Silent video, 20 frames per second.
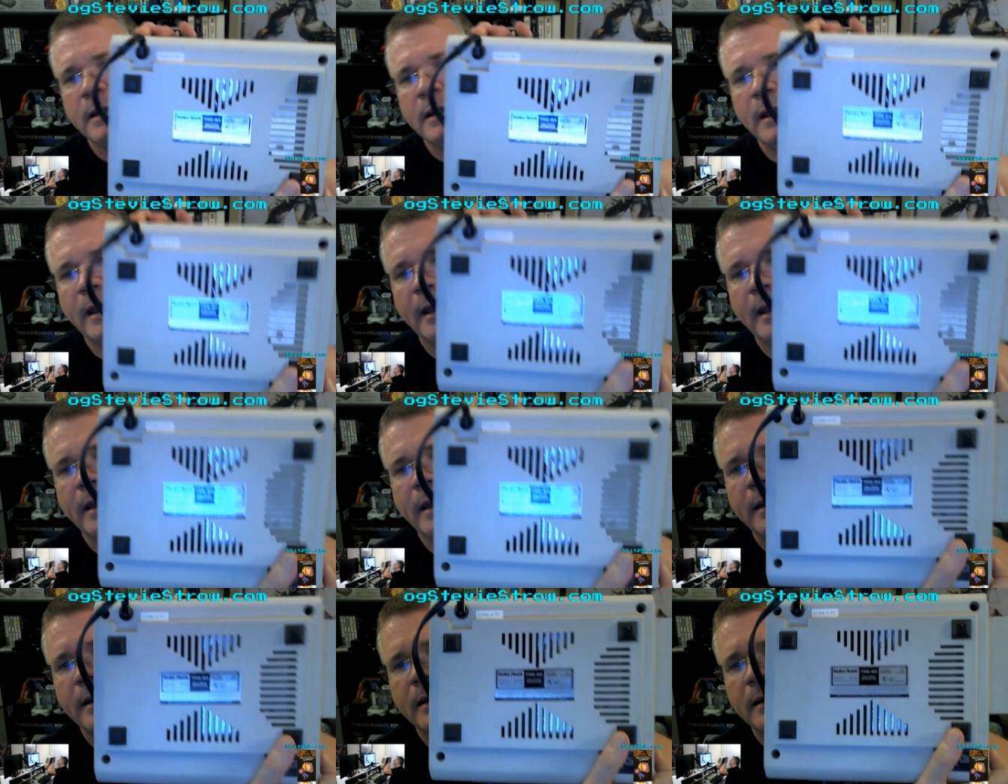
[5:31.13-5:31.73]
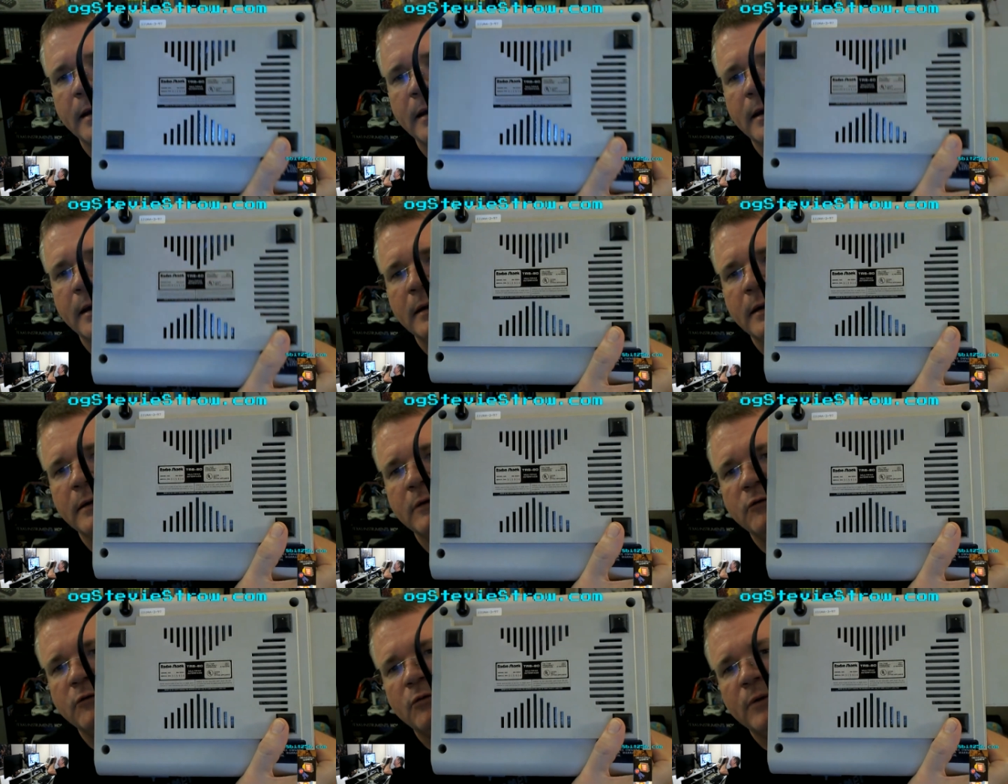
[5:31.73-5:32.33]

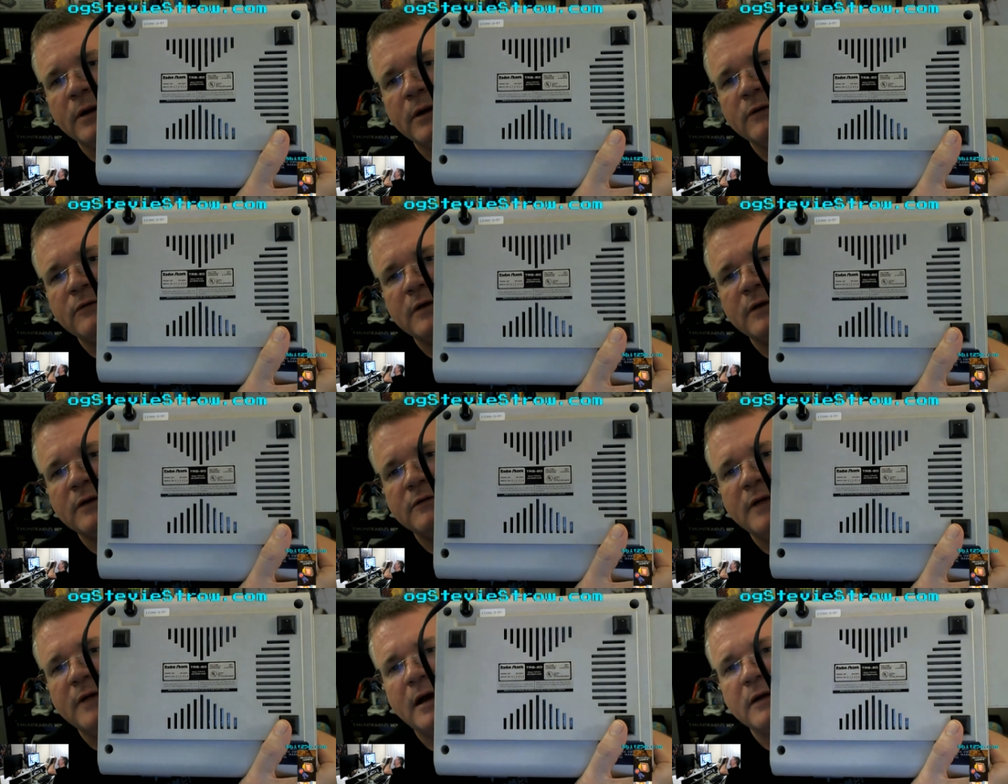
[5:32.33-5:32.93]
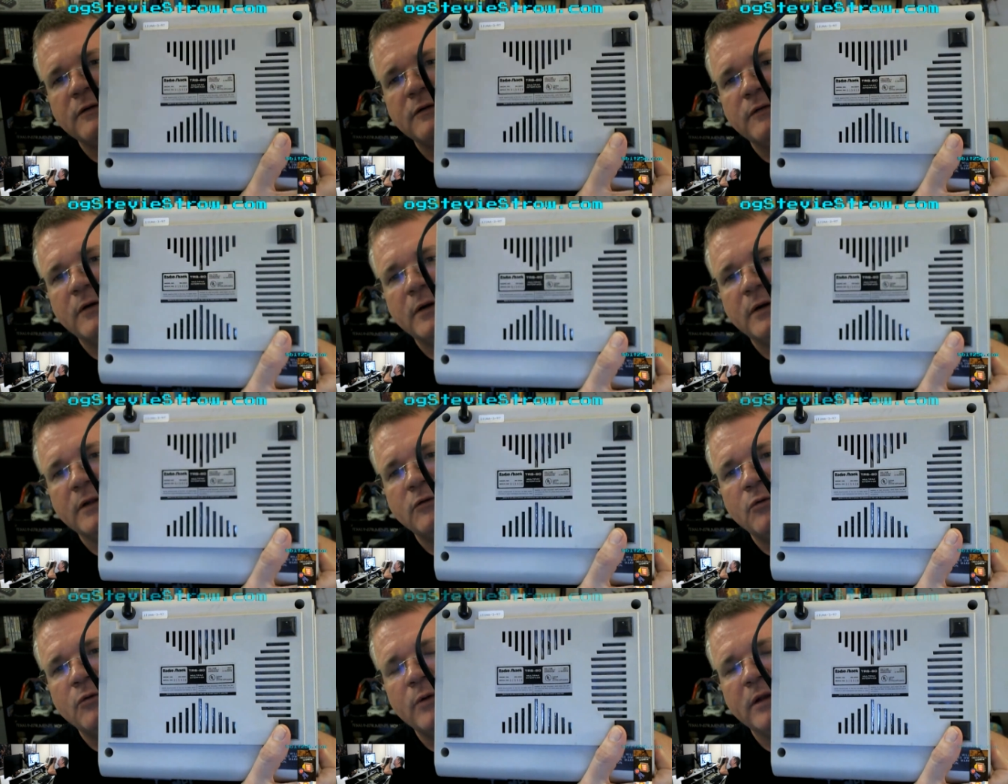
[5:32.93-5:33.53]
And the
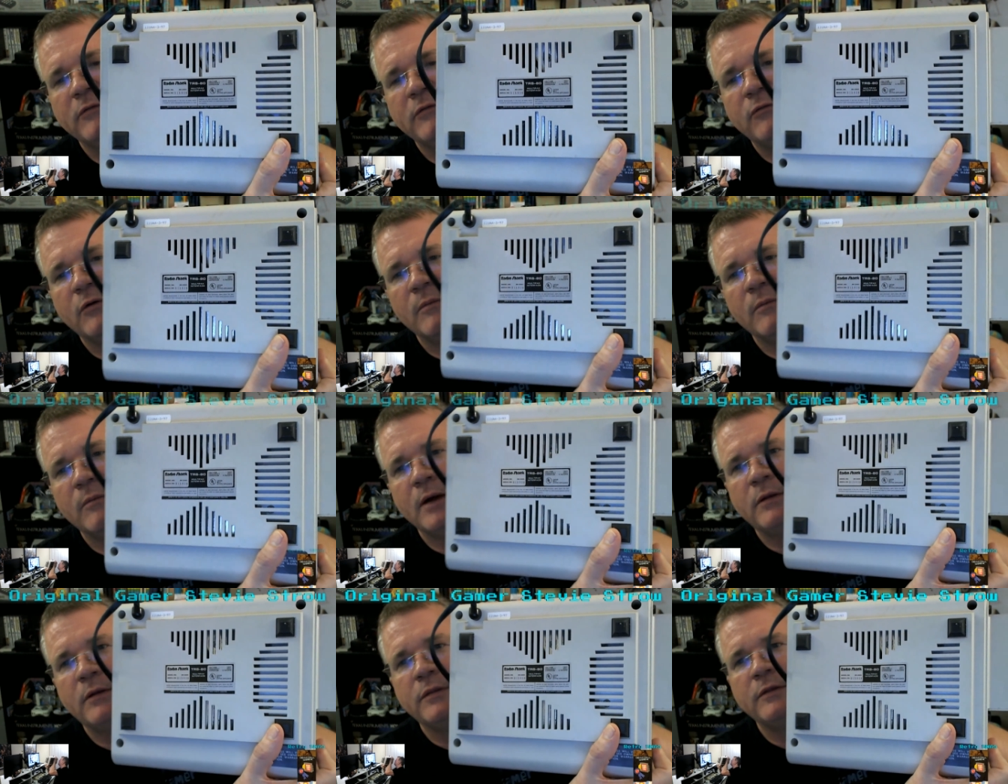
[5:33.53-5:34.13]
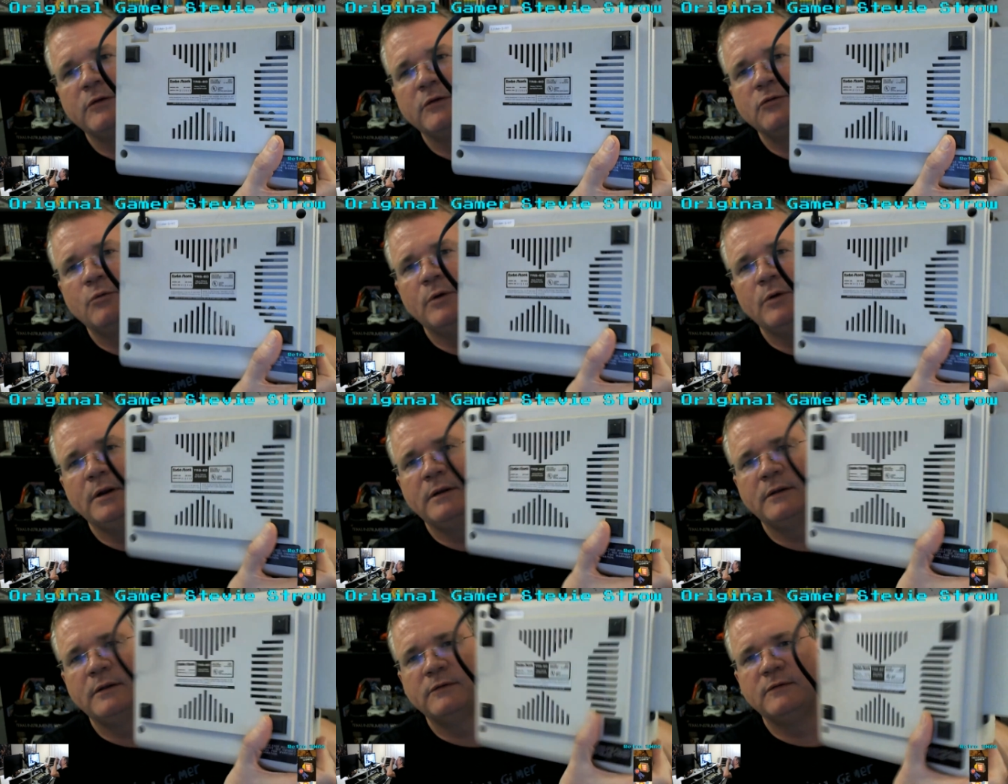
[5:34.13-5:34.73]
26-3024 model, this
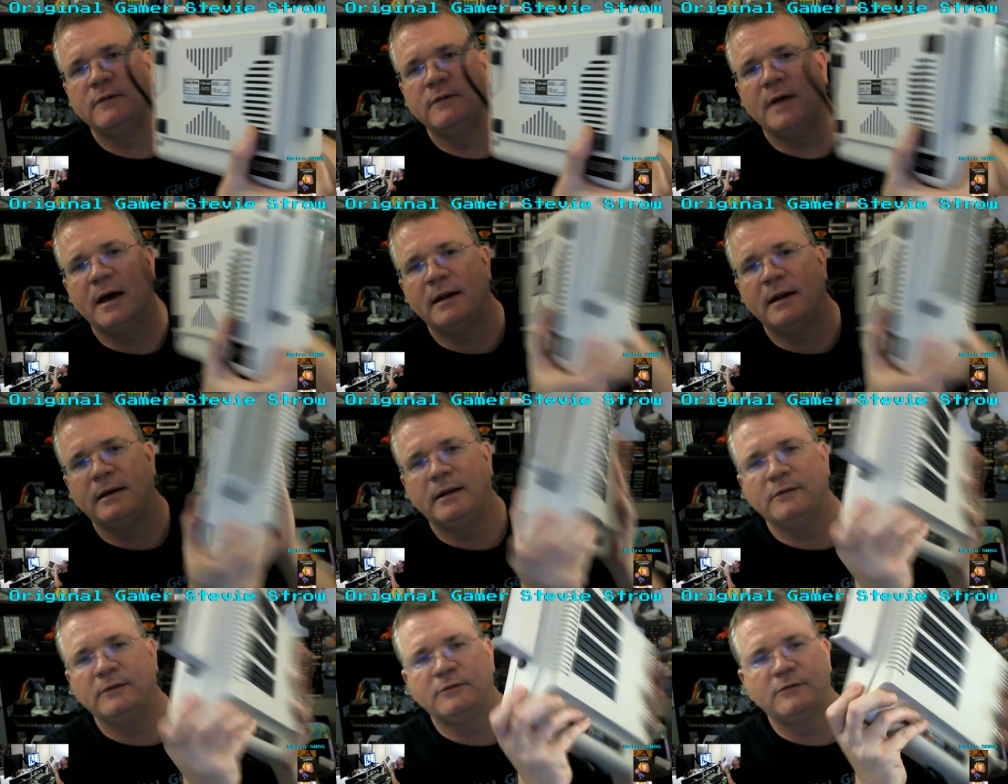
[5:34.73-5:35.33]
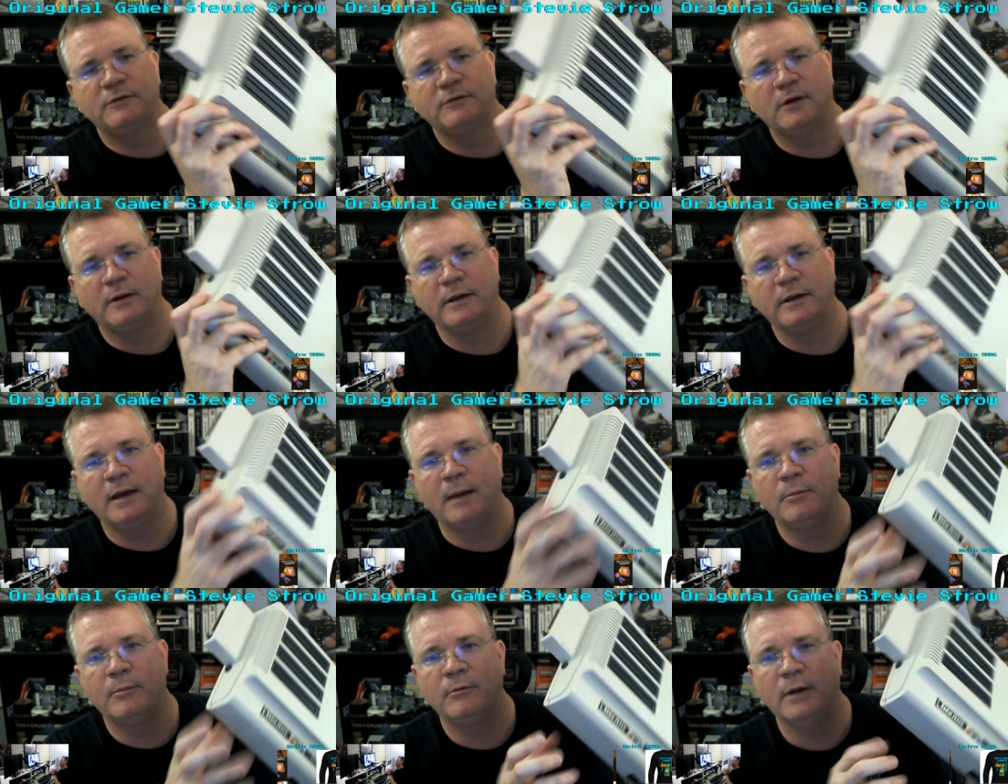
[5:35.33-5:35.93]
one is not necessarily
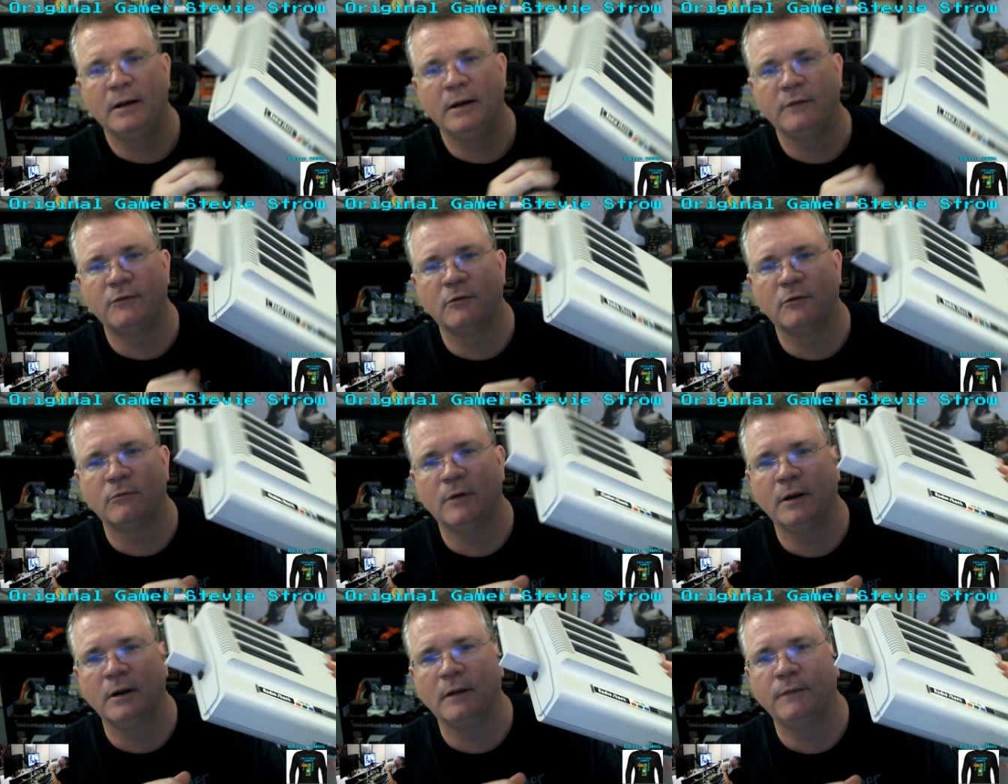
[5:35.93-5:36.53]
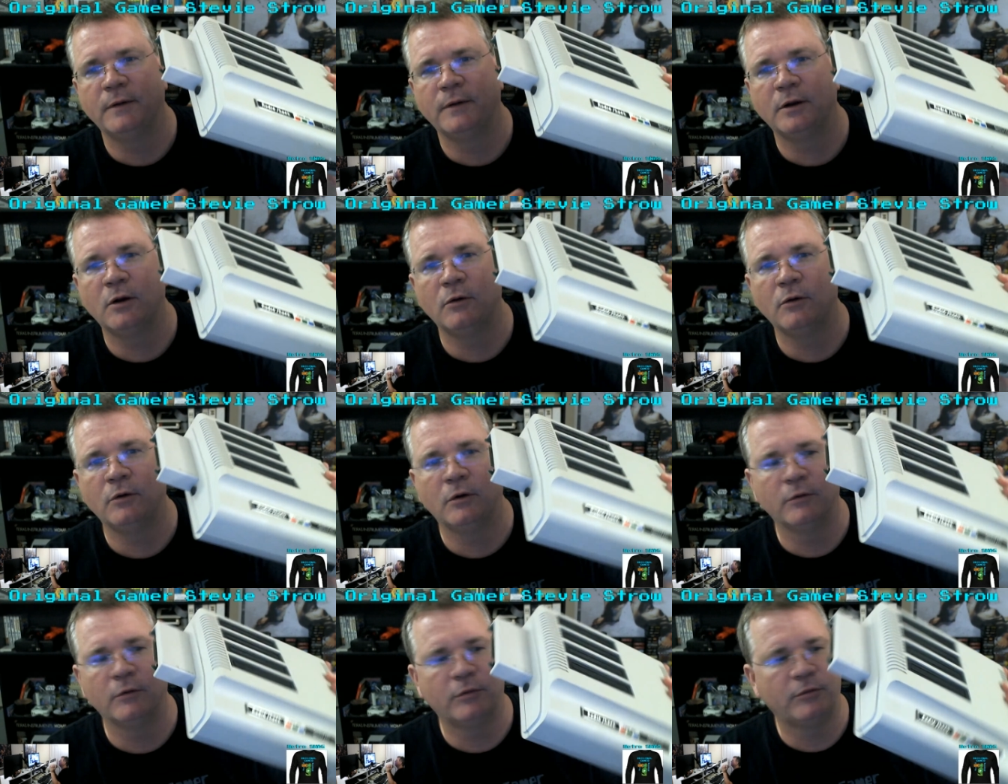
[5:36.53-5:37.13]
upgraded to run on the
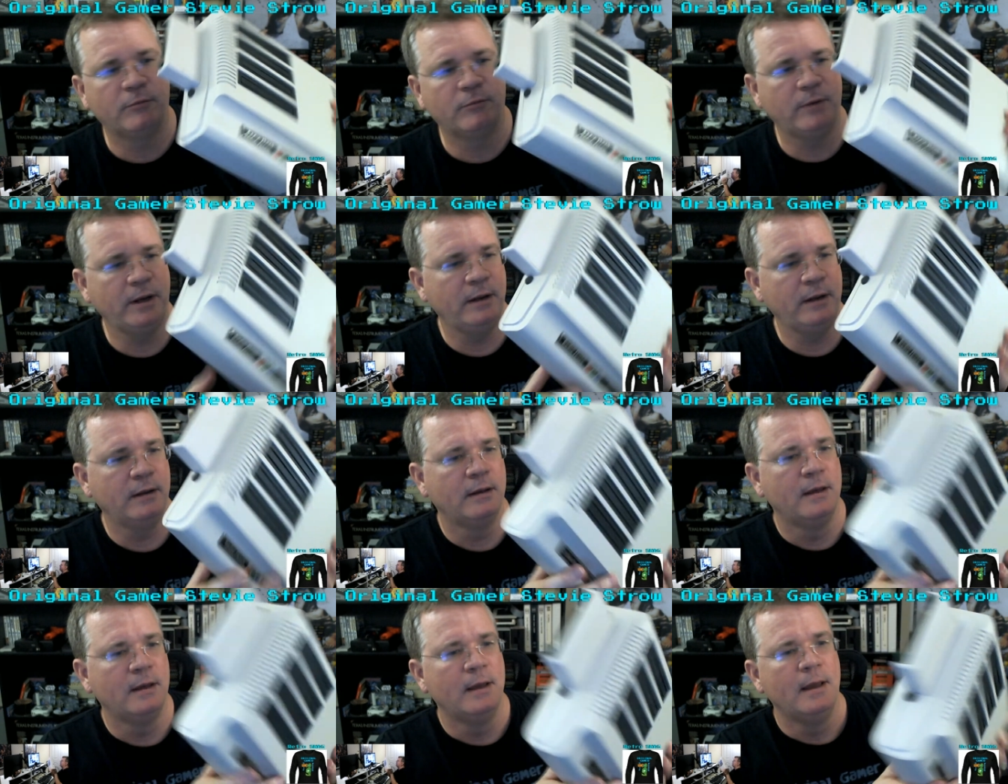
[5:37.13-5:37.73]
Coco 3,